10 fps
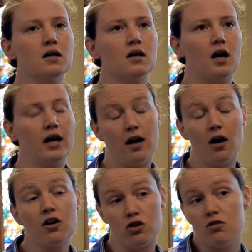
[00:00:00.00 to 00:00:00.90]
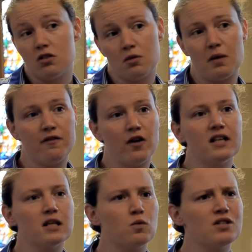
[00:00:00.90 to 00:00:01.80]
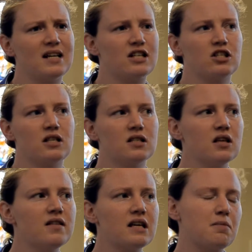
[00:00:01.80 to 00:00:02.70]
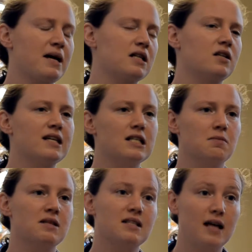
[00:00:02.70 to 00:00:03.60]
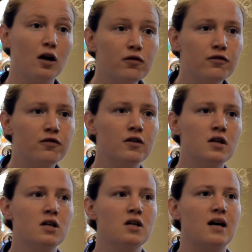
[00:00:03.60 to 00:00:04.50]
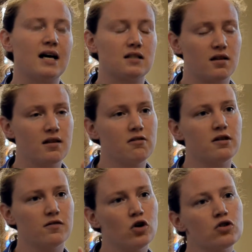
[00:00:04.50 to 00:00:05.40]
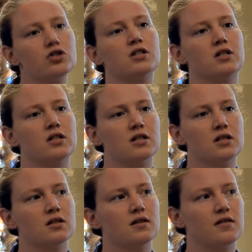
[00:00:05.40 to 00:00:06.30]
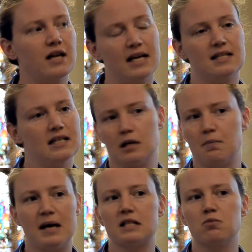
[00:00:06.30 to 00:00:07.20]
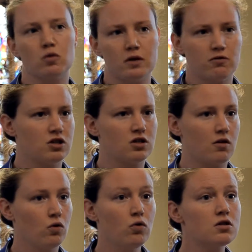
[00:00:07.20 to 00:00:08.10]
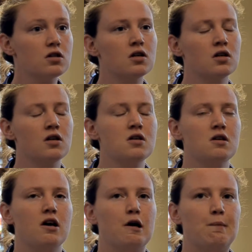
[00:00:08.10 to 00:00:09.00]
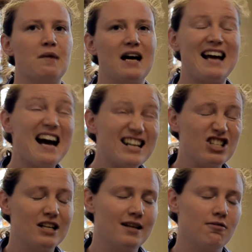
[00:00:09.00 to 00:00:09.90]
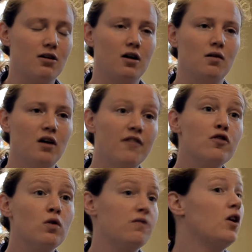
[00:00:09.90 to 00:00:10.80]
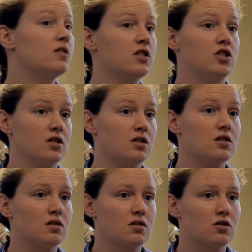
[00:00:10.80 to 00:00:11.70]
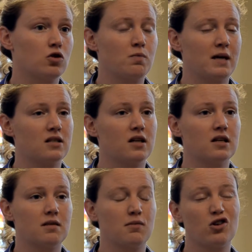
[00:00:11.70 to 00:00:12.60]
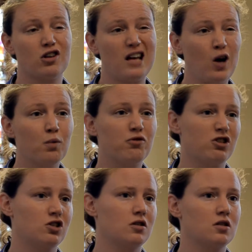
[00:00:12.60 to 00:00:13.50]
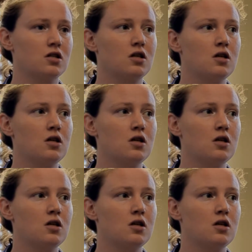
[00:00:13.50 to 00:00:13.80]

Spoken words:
I argued, so my finding was that actually there's nothing in panpsychism itself as a theory of consciousness that is incompatible with Christian thought. And actually there are a few advantages to panpsychism that could help Christians